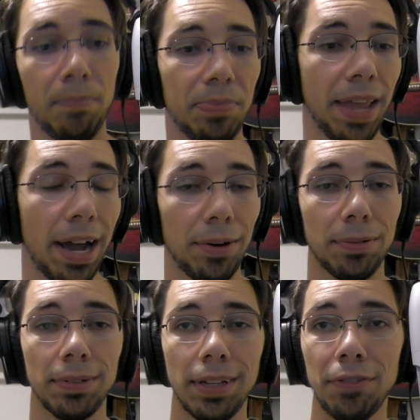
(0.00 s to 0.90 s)
Now,
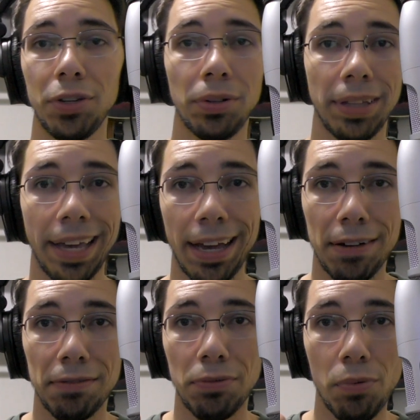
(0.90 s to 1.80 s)
if you only
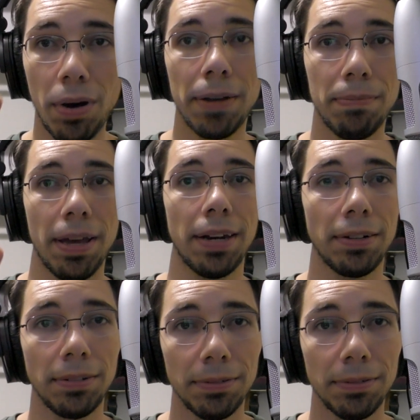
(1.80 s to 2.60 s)
have 1 pedal,